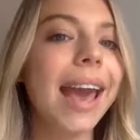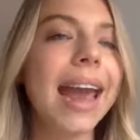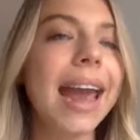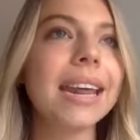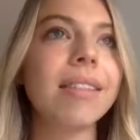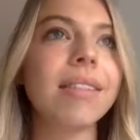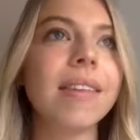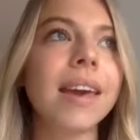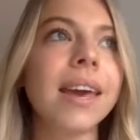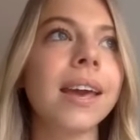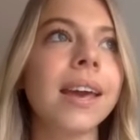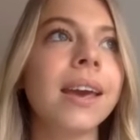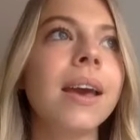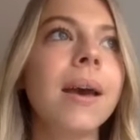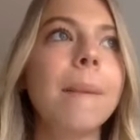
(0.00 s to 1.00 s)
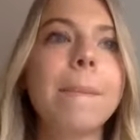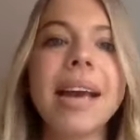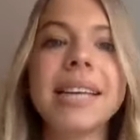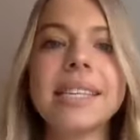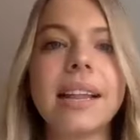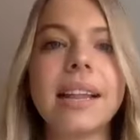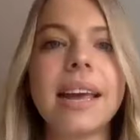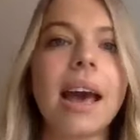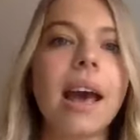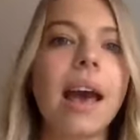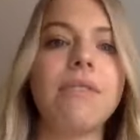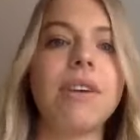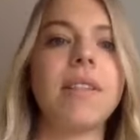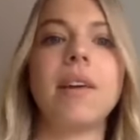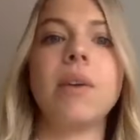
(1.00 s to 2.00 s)
Anything, basically,
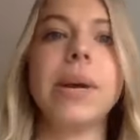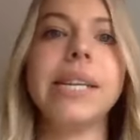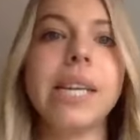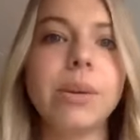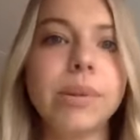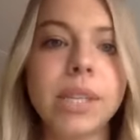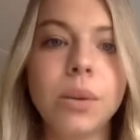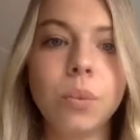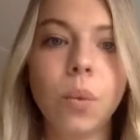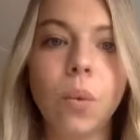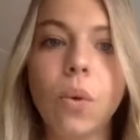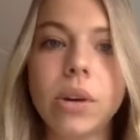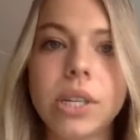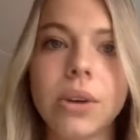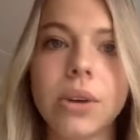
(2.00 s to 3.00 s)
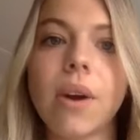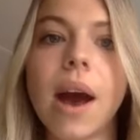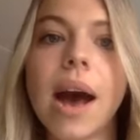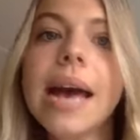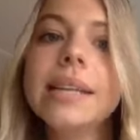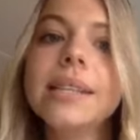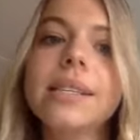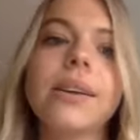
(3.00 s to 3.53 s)
everything we did was in water, right?